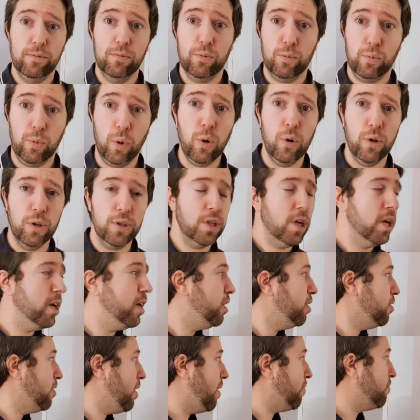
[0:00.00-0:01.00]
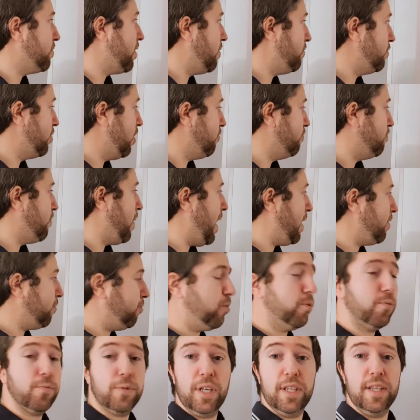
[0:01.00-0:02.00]
rules. You have to have enough
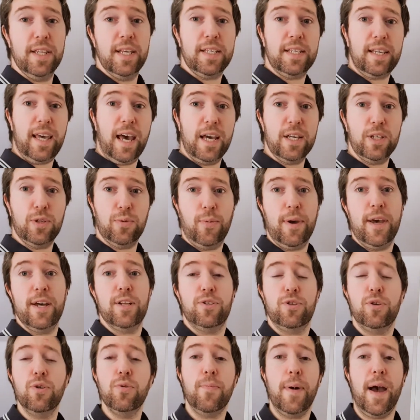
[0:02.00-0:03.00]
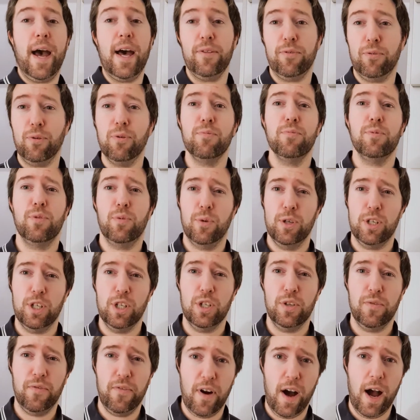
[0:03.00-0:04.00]
bathrooms. In this case, we had two bathrooms, which
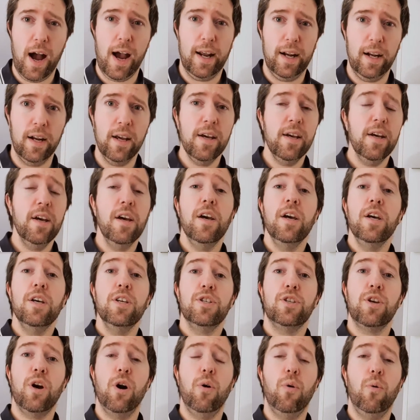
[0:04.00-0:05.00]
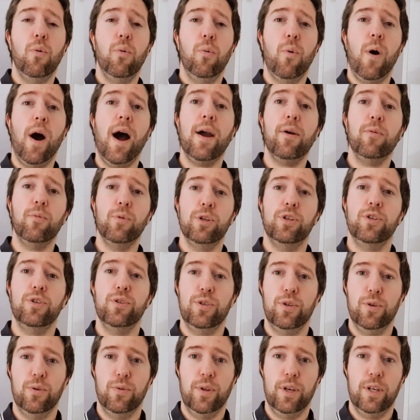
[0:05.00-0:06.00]
is fine. So why would you
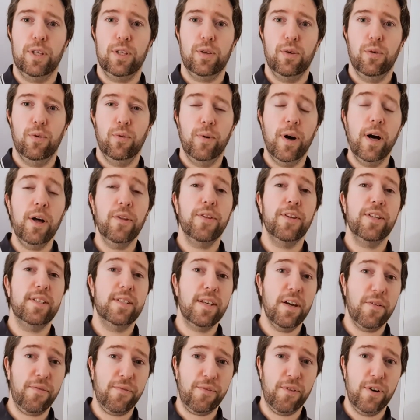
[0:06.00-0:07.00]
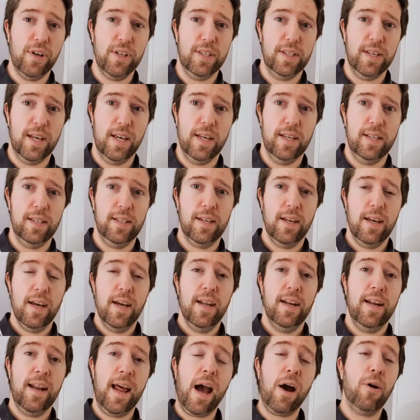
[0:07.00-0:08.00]
do this? Well, the difference is
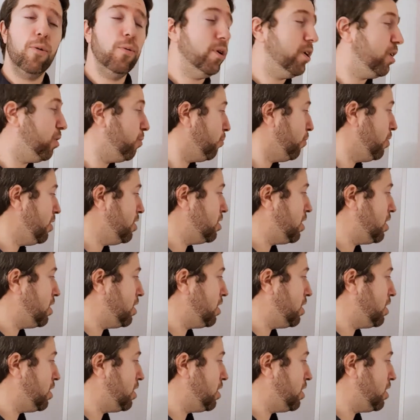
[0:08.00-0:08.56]
now we can